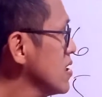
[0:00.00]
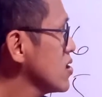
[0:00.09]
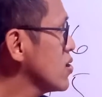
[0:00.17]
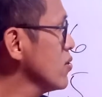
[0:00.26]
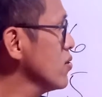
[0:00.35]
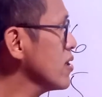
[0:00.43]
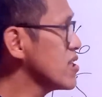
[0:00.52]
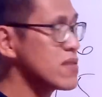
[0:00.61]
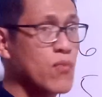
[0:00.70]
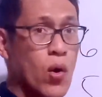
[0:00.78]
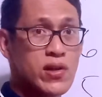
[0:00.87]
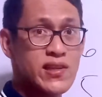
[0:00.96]
2 is
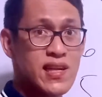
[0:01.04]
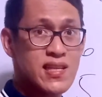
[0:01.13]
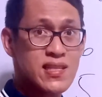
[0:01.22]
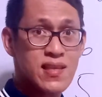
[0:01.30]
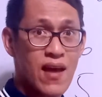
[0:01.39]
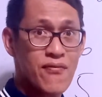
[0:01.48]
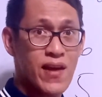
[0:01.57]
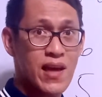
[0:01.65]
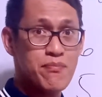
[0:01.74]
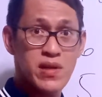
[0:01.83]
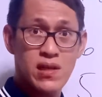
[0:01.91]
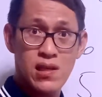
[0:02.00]
smaller than
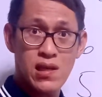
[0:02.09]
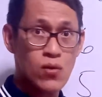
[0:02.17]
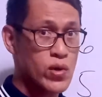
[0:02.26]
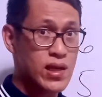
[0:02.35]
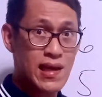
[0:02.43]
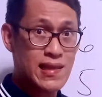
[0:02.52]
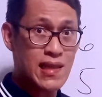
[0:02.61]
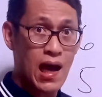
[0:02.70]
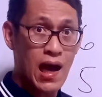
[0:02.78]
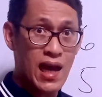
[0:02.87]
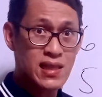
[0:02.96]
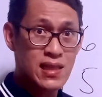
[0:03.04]
7, meaning we
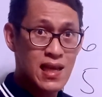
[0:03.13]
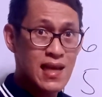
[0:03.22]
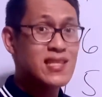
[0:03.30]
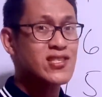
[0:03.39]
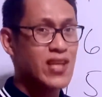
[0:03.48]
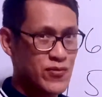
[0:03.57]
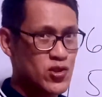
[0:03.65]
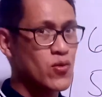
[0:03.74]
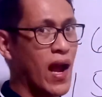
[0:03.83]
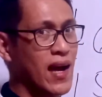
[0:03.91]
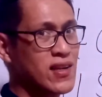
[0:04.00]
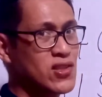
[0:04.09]
cannot
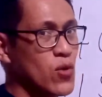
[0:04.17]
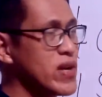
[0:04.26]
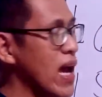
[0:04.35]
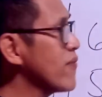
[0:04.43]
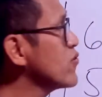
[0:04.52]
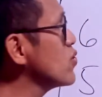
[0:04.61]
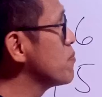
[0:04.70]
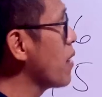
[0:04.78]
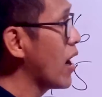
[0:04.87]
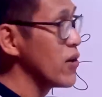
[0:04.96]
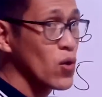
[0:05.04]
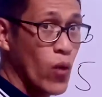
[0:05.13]
subtract. So we have to
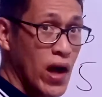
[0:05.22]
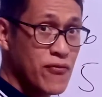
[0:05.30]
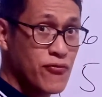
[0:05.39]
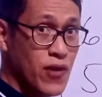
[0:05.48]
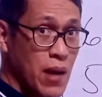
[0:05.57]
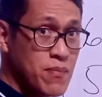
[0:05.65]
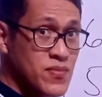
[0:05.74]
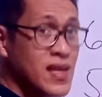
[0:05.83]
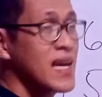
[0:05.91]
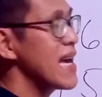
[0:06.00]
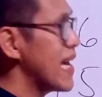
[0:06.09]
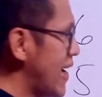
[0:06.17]
borrow 1 from
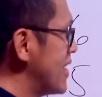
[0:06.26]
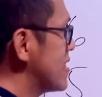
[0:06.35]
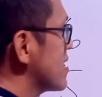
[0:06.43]
8.